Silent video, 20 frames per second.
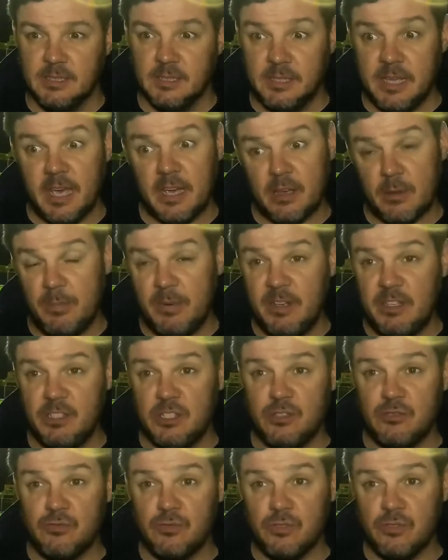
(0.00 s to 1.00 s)
Yeah, completes
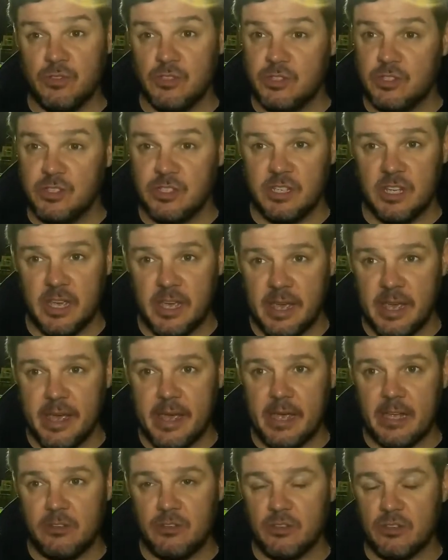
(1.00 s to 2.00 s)
his runs.
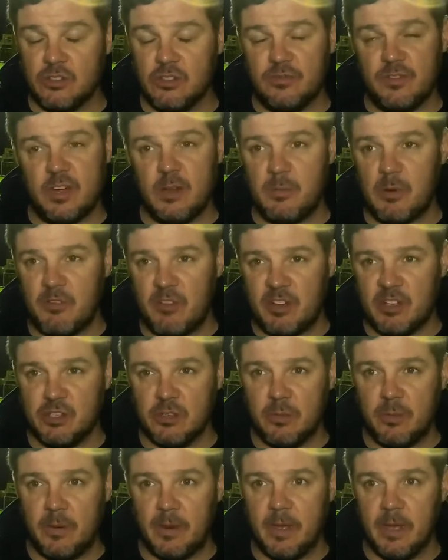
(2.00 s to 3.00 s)
Josh is a very
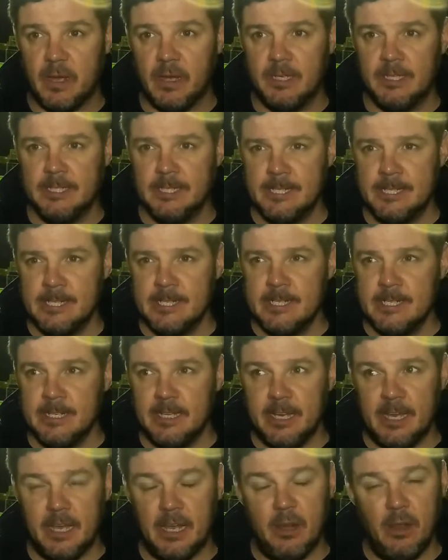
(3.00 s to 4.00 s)
professional player.
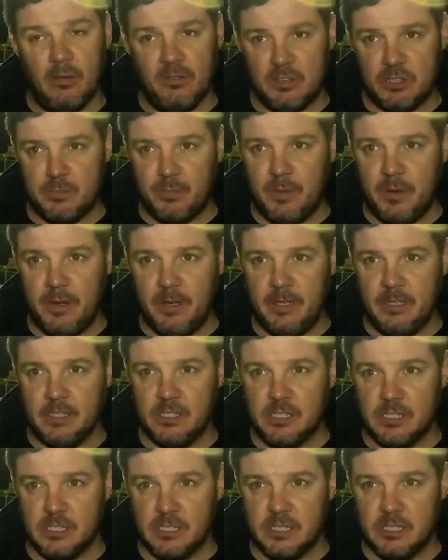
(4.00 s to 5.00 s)
A lot of
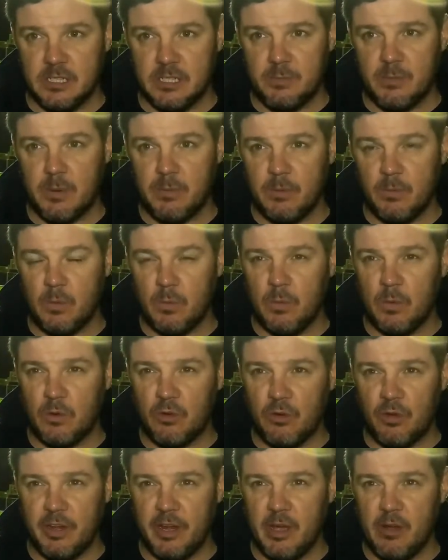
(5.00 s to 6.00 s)
experience. It's probably what we were
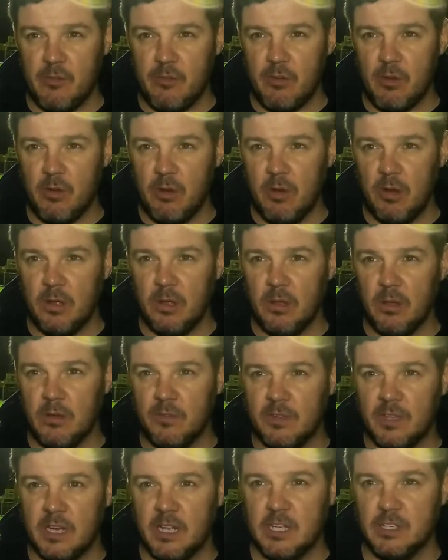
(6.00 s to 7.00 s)
crying out for over
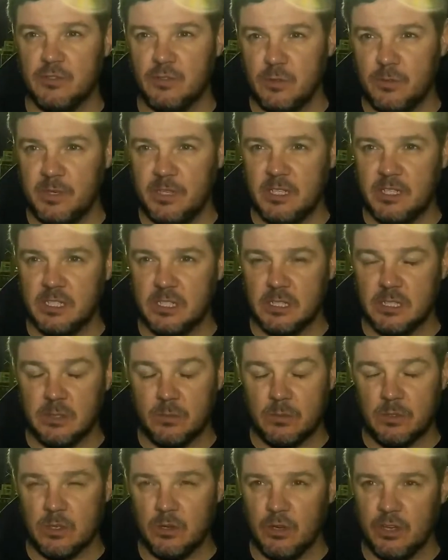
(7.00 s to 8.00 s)
the last few weeks. And
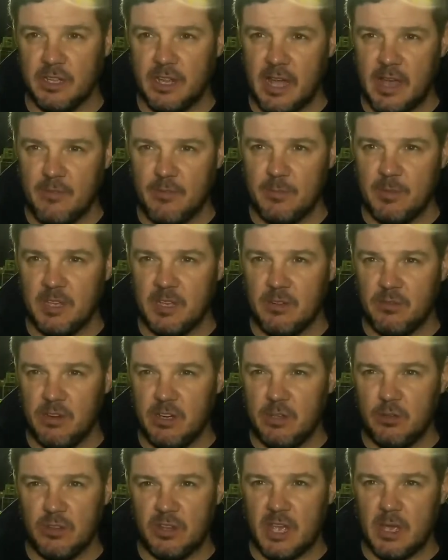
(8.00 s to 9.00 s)
we're delighted to have him. He had a
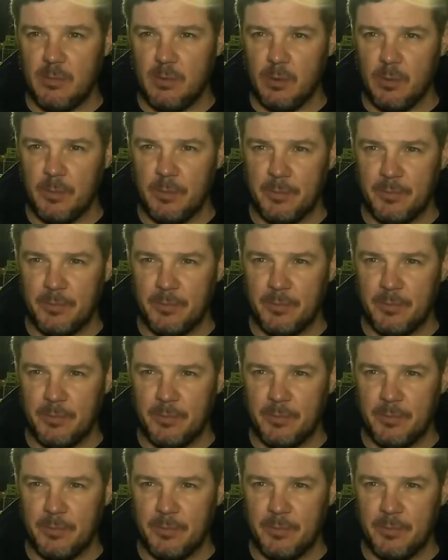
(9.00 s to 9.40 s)
really good debut.